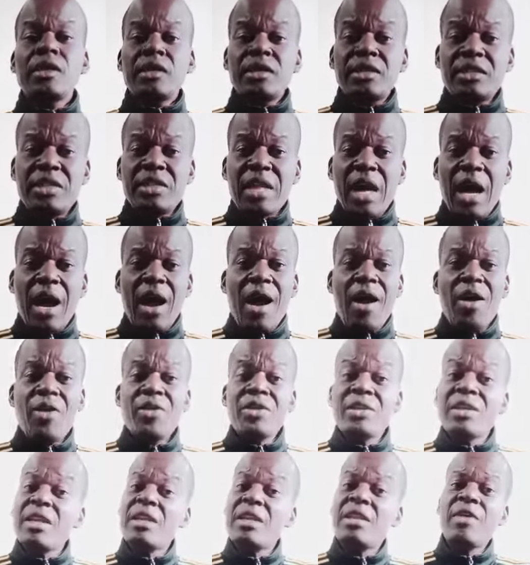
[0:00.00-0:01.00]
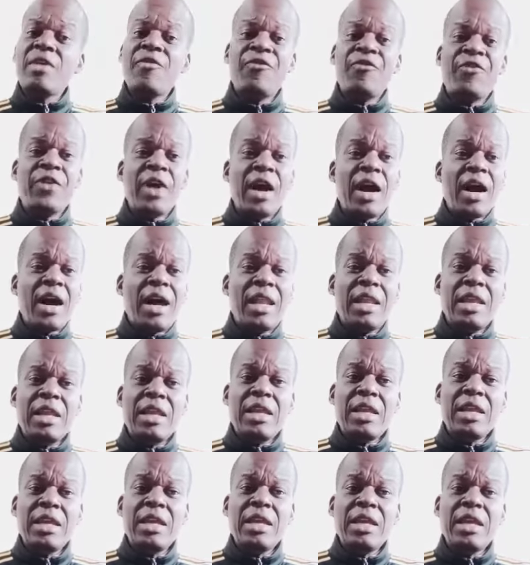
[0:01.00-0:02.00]
Down in the
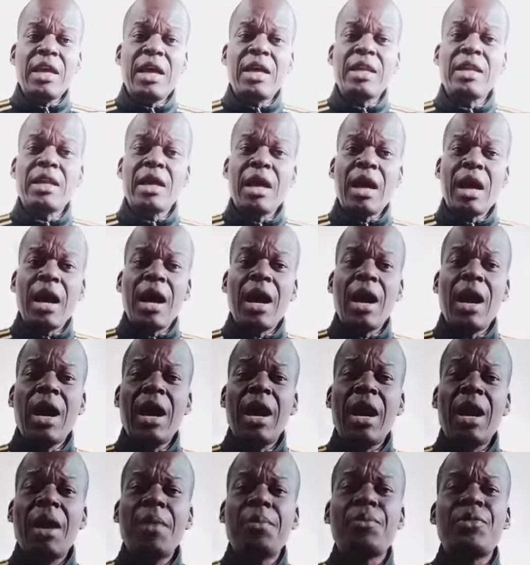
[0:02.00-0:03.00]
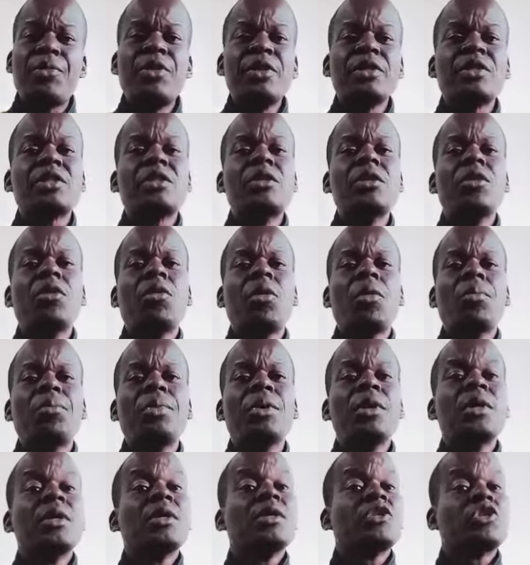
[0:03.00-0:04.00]
valley and up the slope,
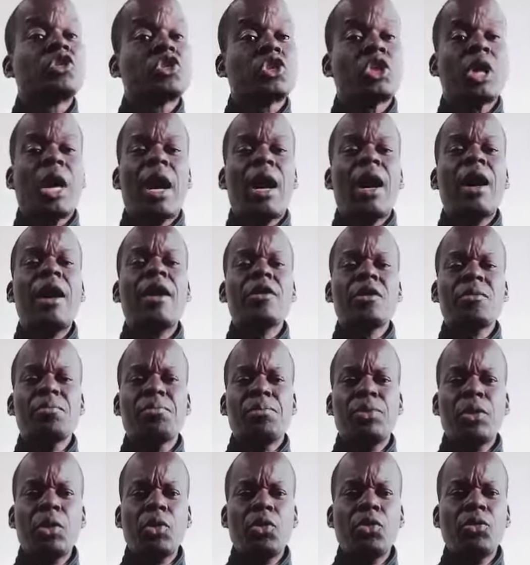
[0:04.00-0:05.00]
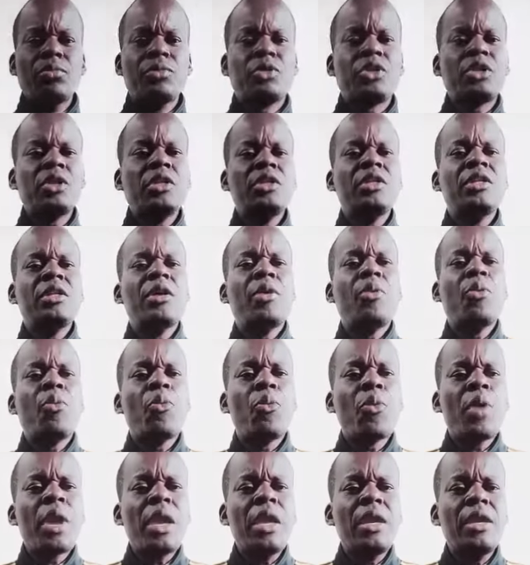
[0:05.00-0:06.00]
starry blooms in the
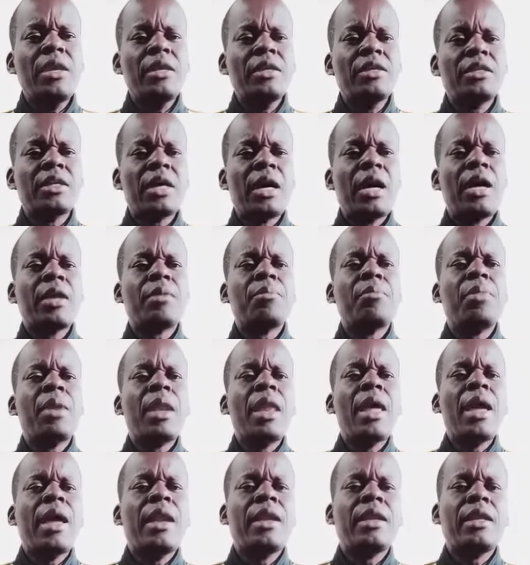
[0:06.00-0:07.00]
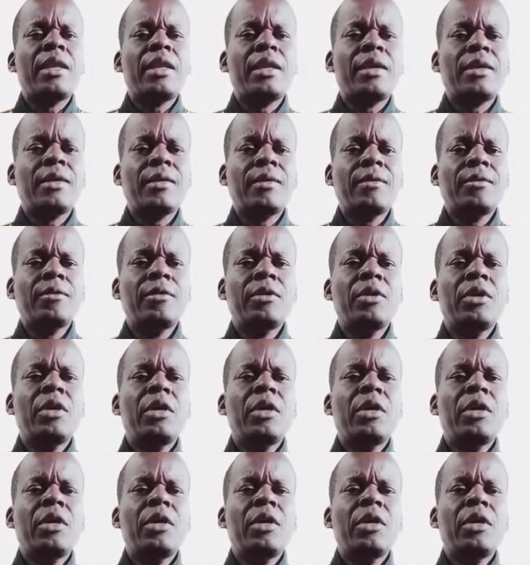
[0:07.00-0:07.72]
wind are blending.